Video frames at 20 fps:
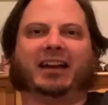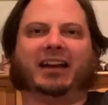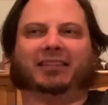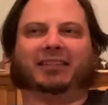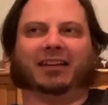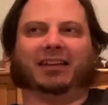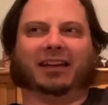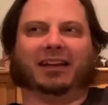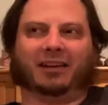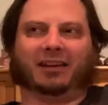and
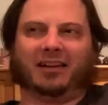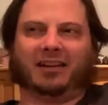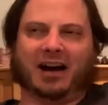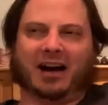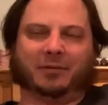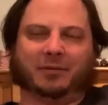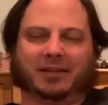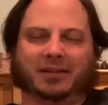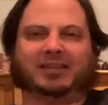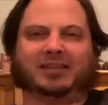I think
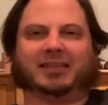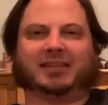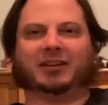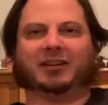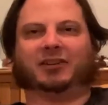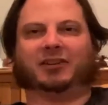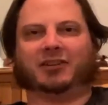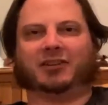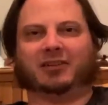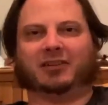with
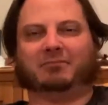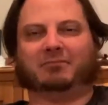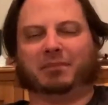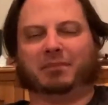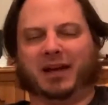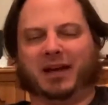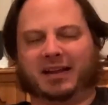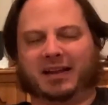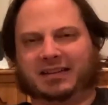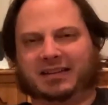
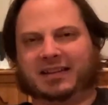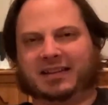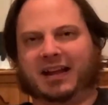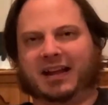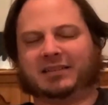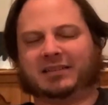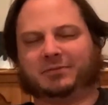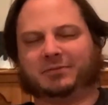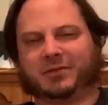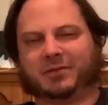Extinction, Ben
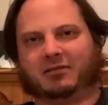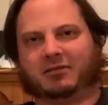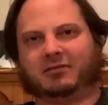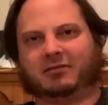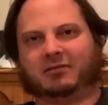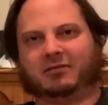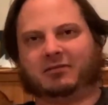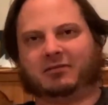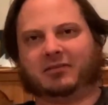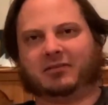did that as
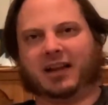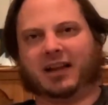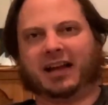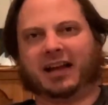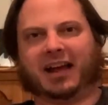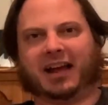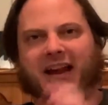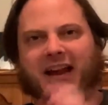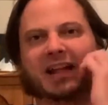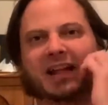well.
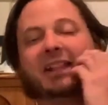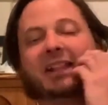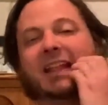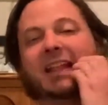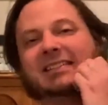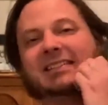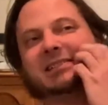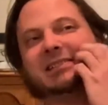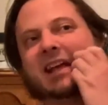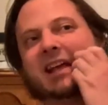Like,
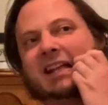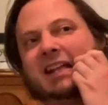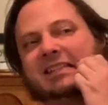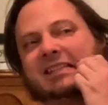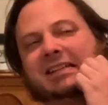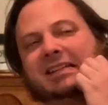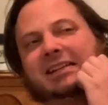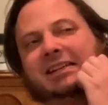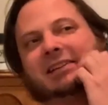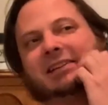and that's
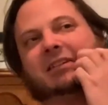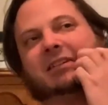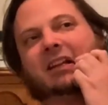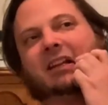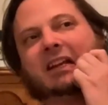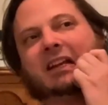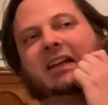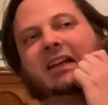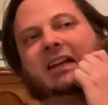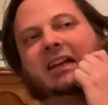
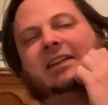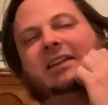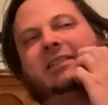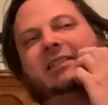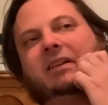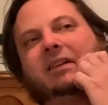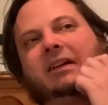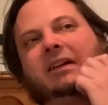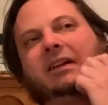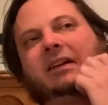a,
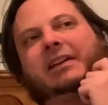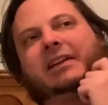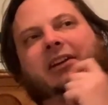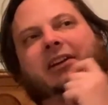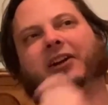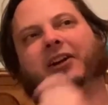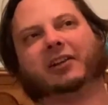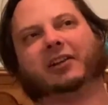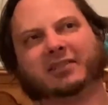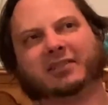
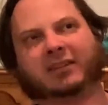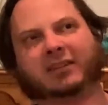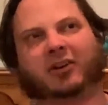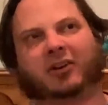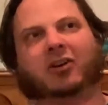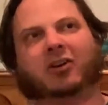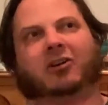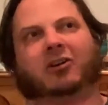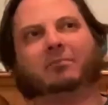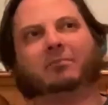you know, it's a
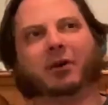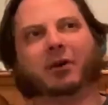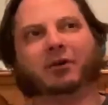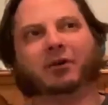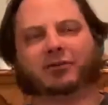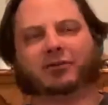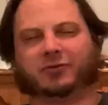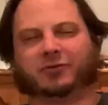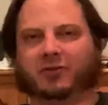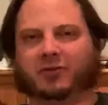long
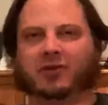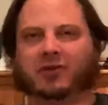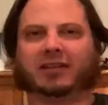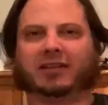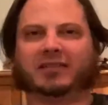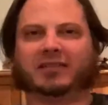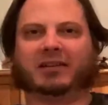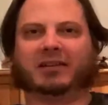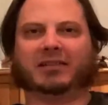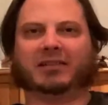bow to
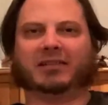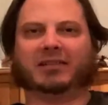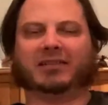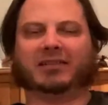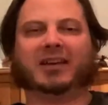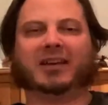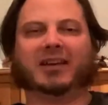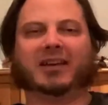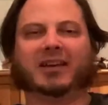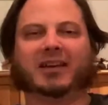draw, and
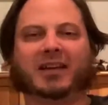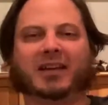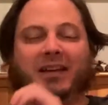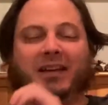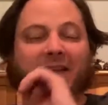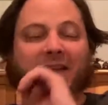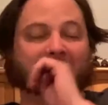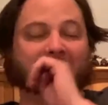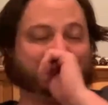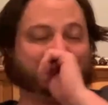it
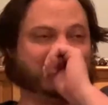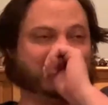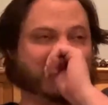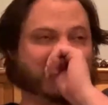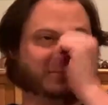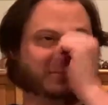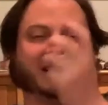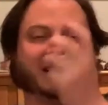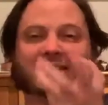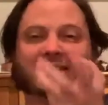
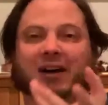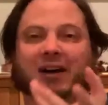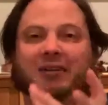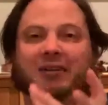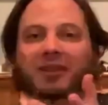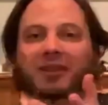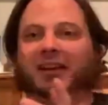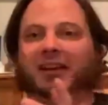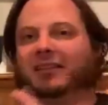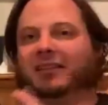must be a
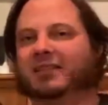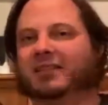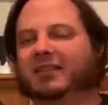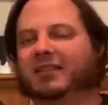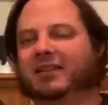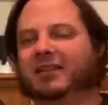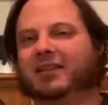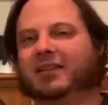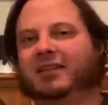tough gig.